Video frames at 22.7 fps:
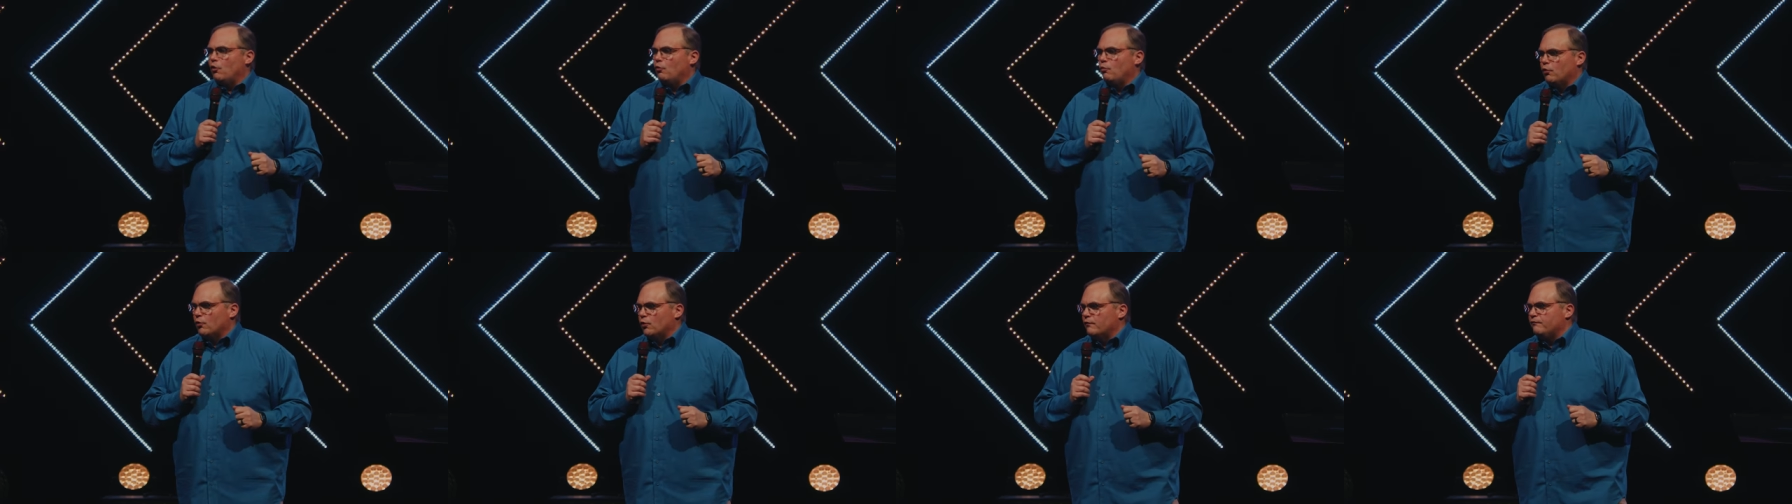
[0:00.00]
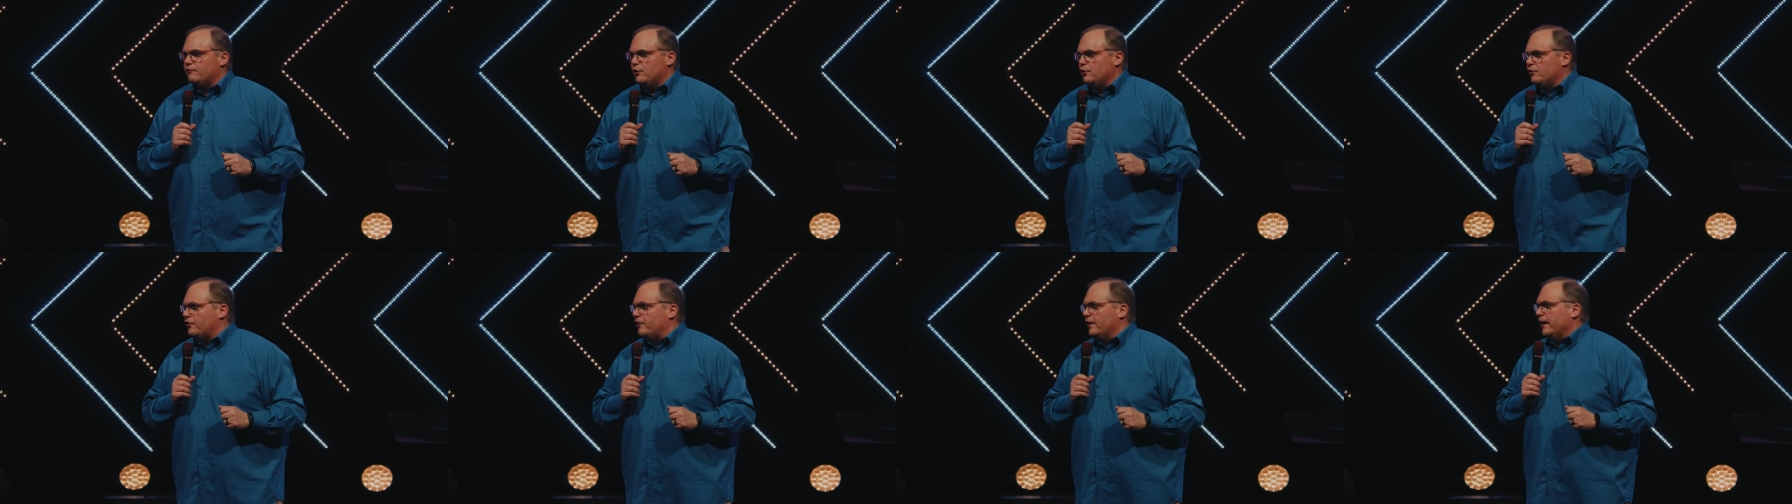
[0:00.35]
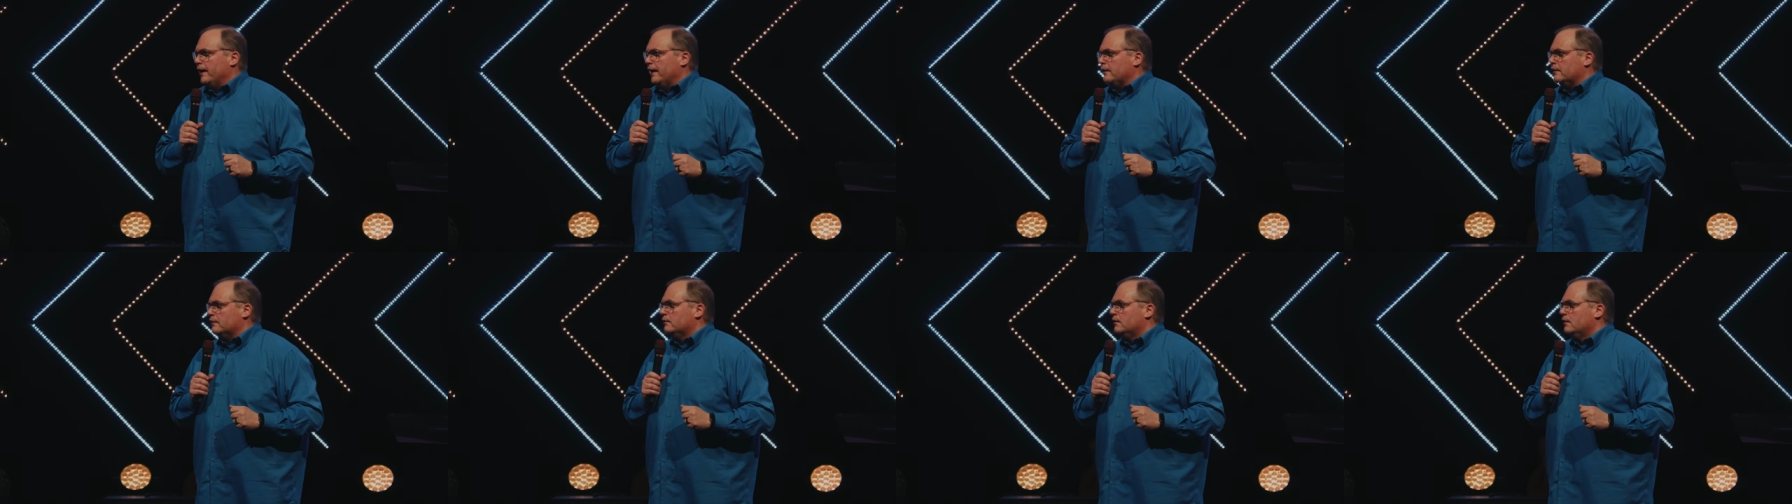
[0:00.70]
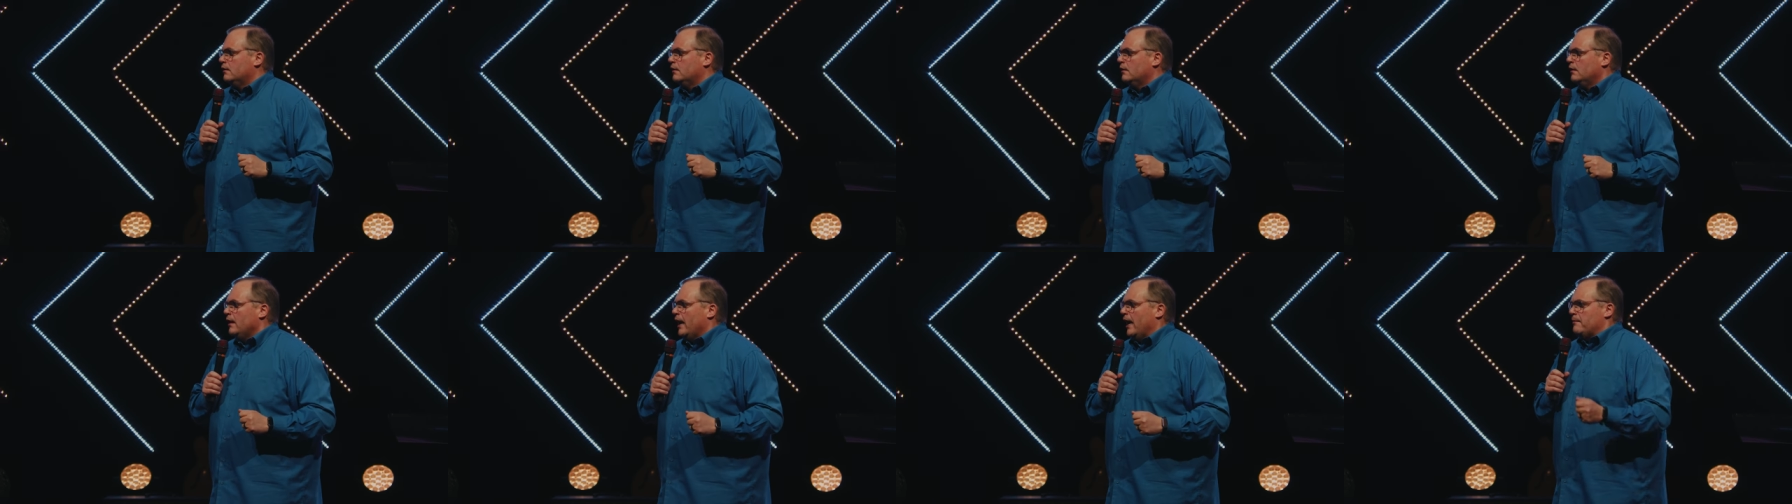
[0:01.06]
worldview thing
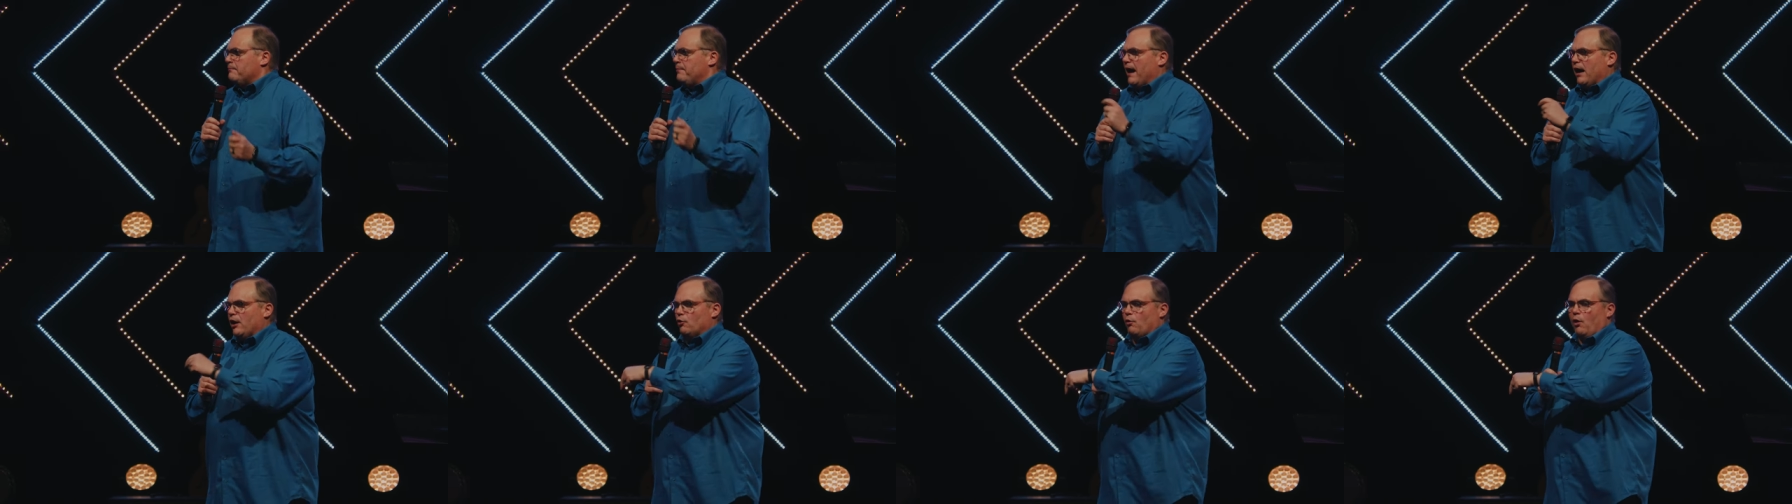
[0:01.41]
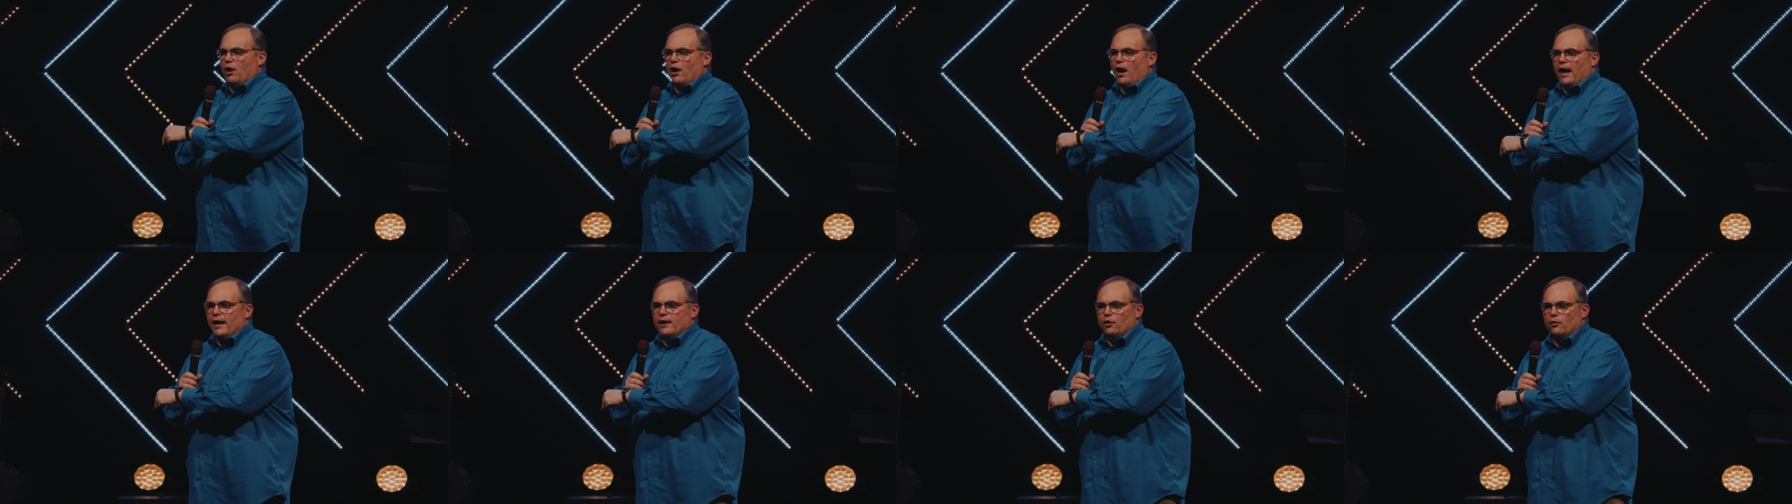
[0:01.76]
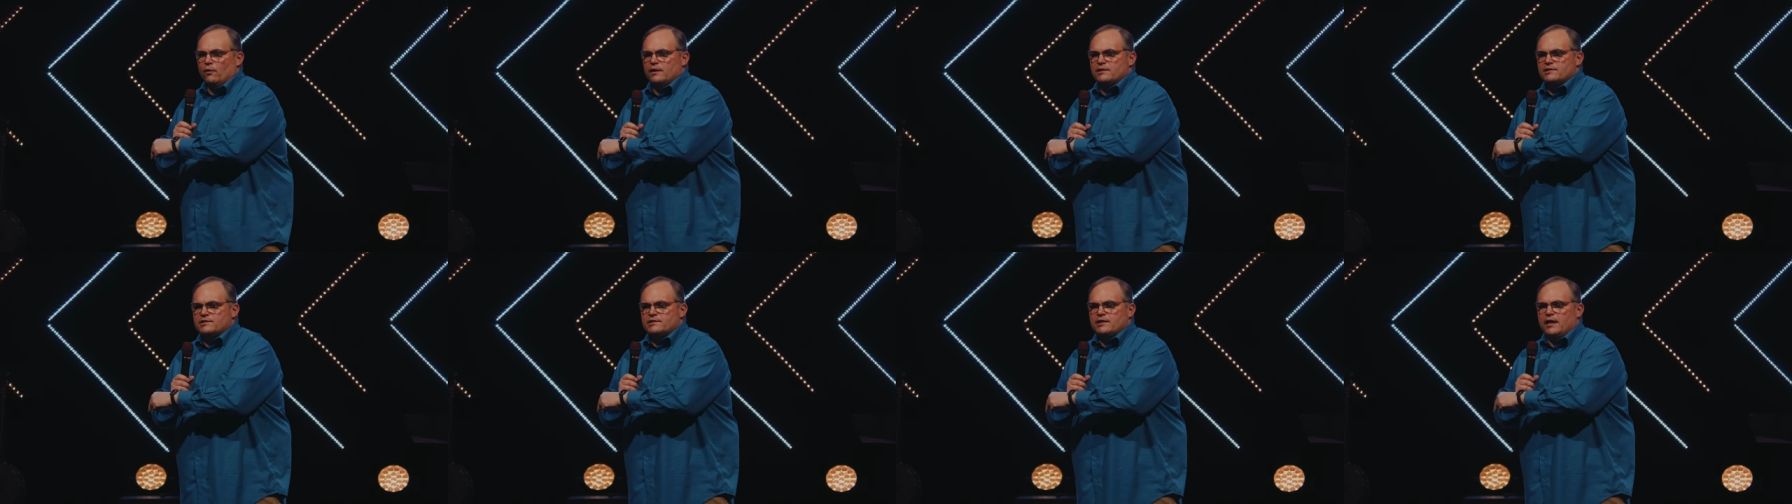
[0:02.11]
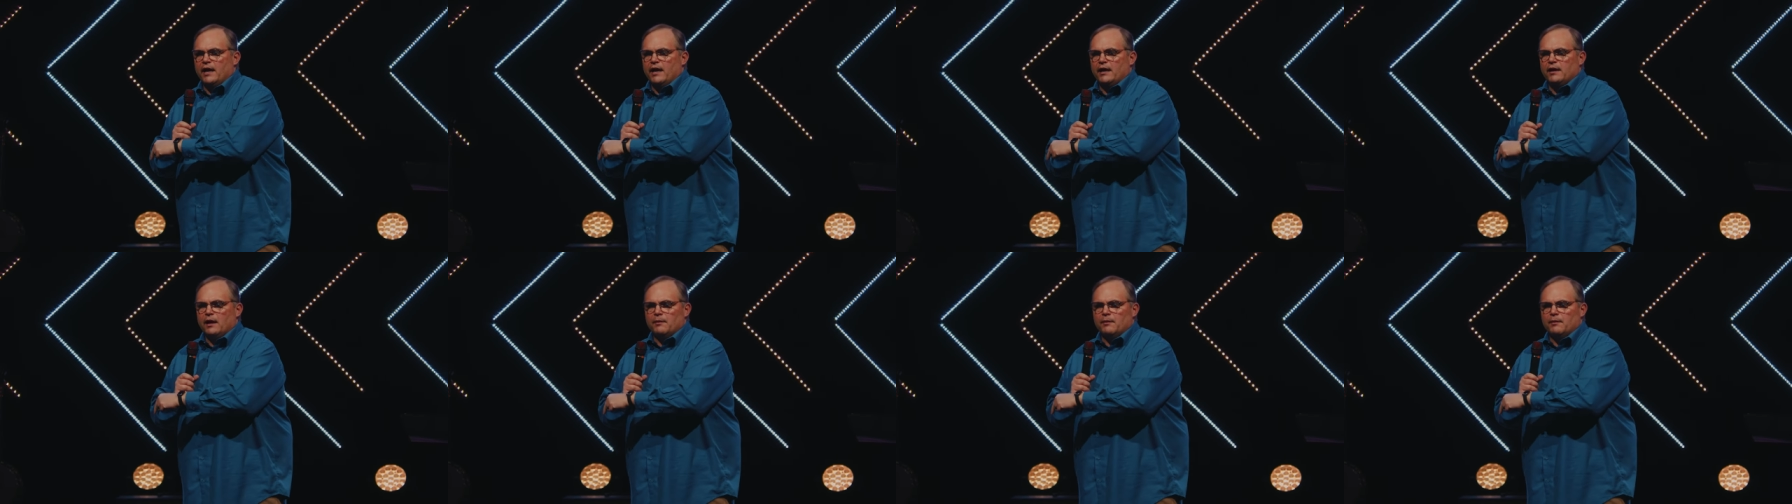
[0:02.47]
and bow to our idol instead.